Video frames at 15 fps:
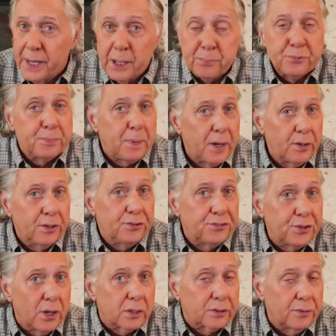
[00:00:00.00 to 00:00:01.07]
that helps
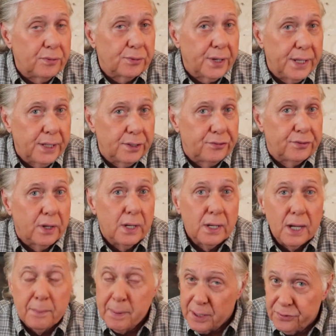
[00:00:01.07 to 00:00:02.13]
parents talk to their kids
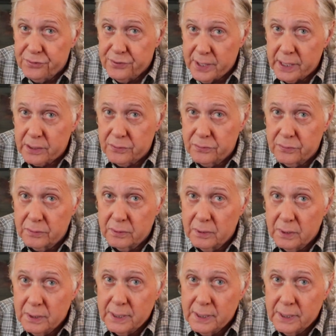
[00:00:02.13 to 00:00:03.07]
about sex